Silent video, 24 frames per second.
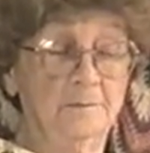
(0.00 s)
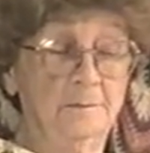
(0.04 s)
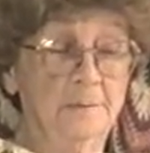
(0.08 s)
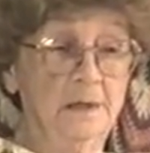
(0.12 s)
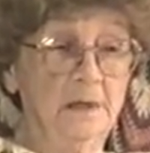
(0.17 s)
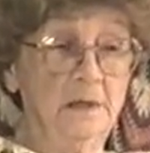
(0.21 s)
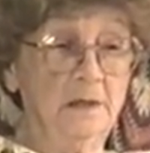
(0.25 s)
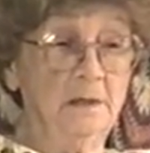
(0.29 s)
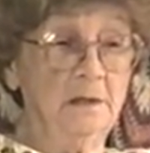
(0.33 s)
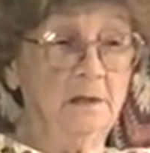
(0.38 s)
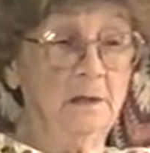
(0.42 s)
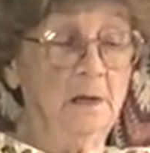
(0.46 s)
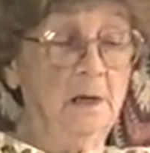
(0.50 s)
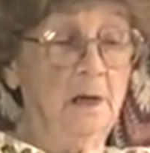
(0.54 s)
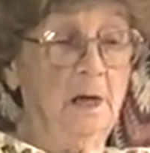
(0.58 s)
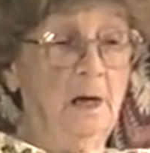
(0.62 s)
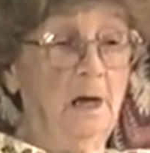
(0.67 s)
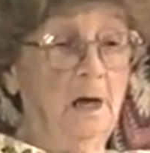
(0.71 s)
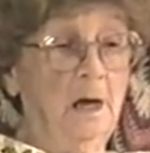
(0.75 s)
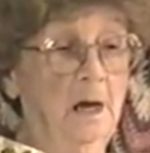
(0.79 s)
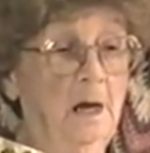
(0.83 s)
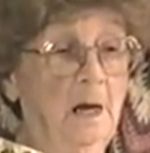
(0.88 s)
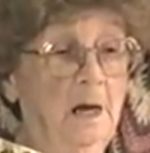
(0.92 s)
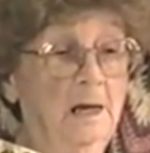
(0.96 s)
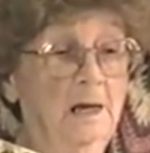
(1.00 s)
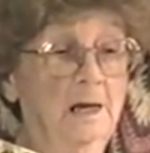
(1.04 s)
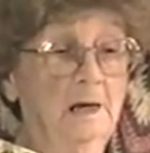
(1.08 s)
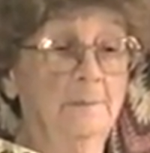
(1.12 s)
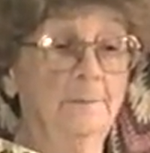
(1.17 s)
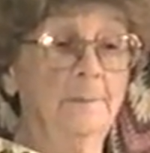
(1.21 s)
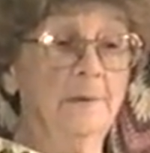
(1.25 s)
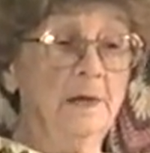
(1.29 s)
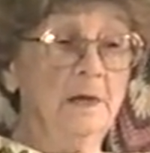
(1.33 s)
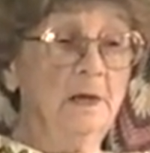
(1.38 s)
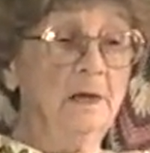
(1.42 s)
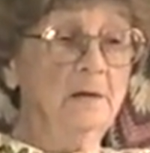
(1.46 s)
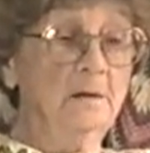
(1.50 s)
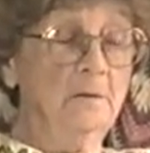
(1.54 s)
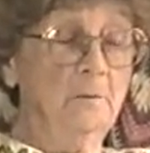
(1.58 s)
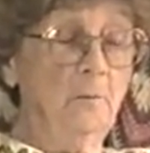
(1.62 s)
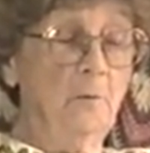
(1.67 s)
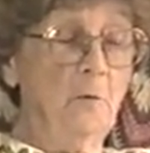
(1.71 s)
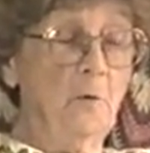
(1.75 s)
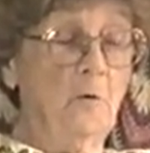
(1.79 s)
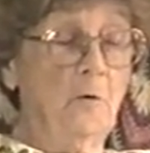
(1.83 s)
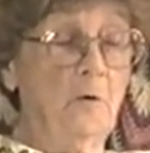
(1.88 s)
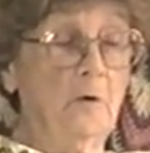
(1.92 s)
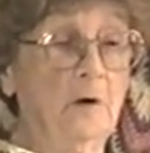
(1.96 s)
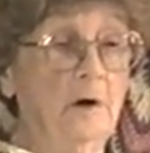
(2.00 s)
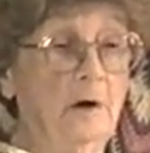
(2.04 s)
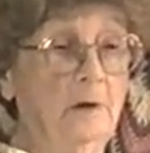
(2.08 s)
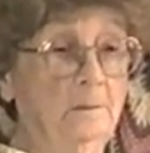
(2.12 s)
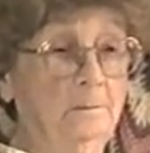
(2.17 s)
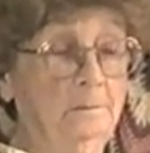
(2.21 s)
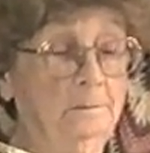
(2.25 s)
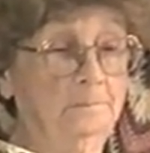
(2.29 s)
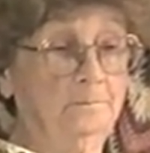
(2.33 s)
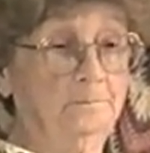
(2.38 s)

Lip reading: He had been in the war.